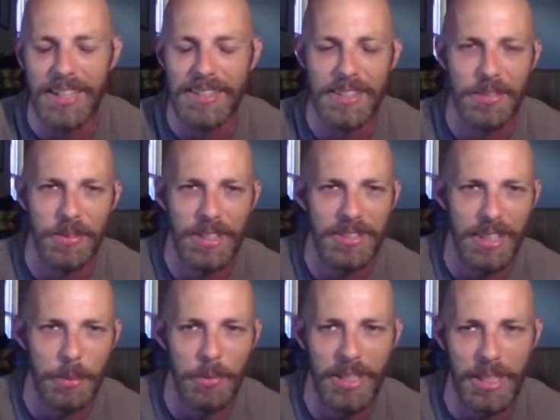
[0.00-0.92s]
It just feels
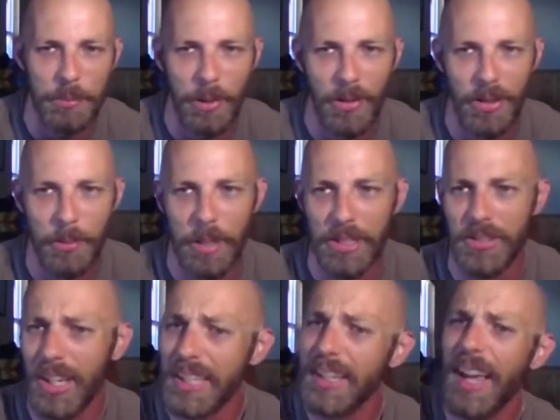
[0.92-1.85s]
like I'm only getting part of the
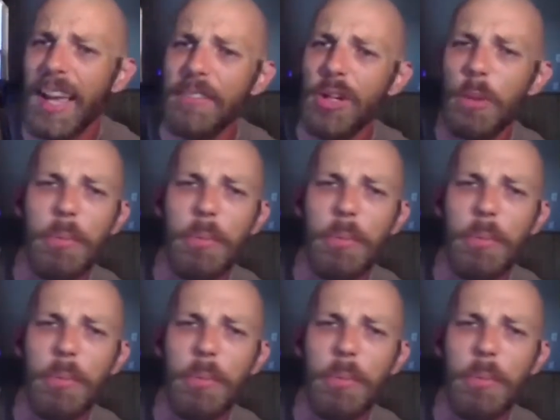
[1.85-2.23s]
picture. And yet I have